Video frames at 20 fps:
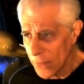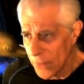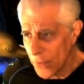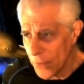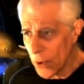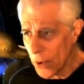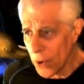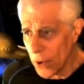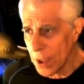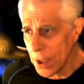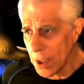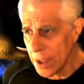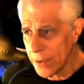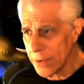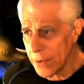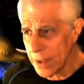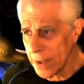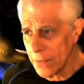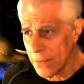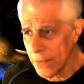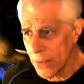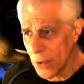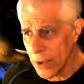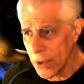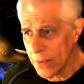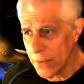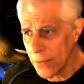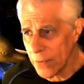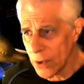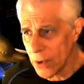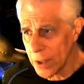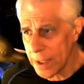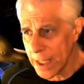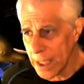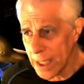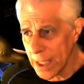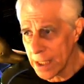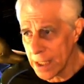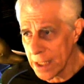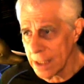444
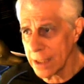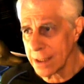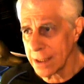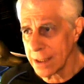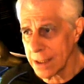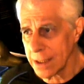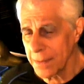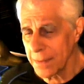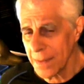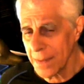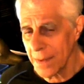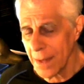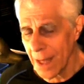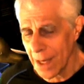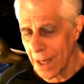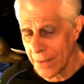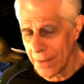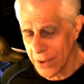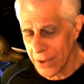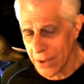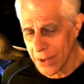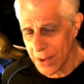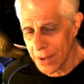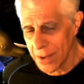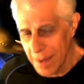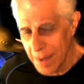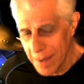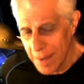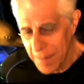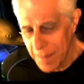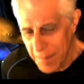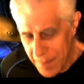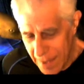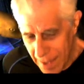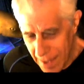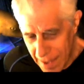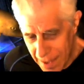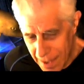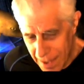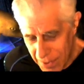days after
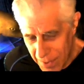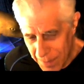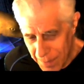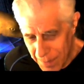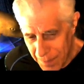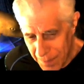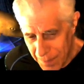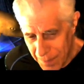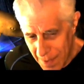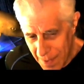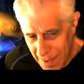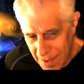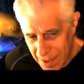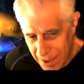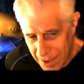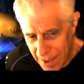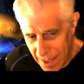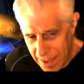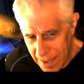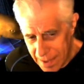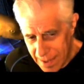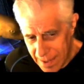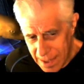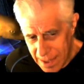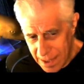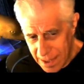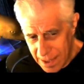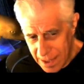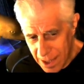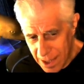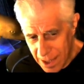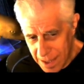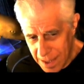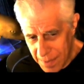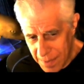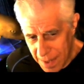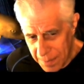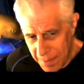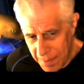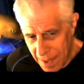taking them. So that's
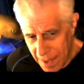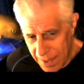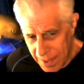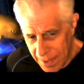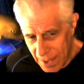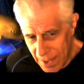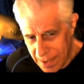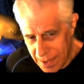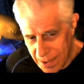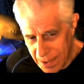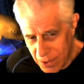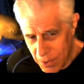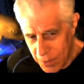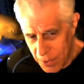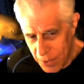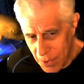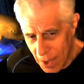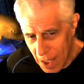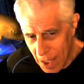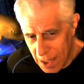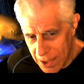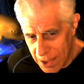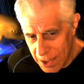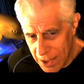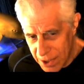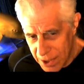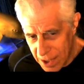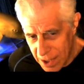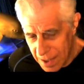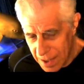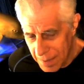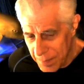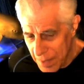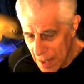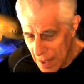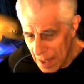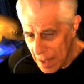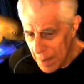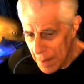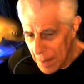stuck in my mind, that numerology.
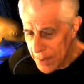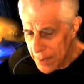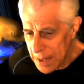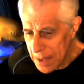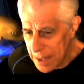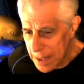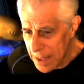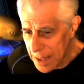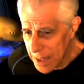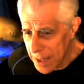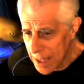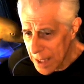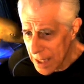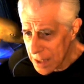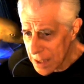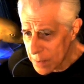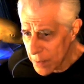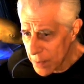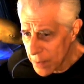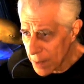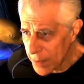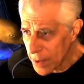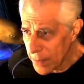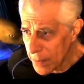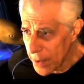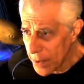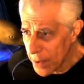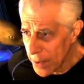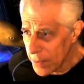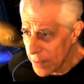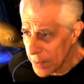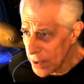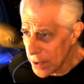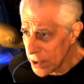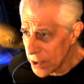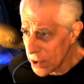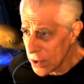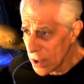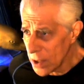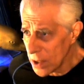But let me ask Barbara. Barbara,
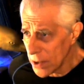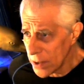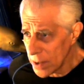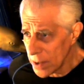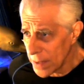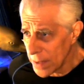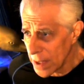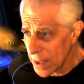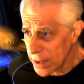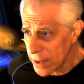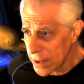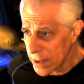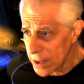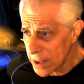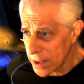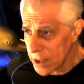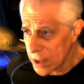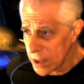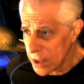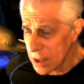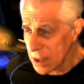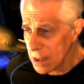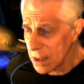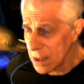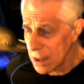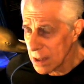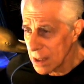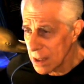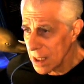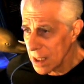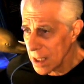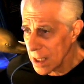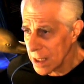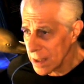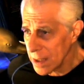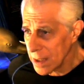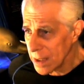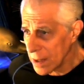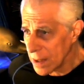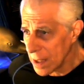when did you learn about this
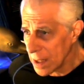and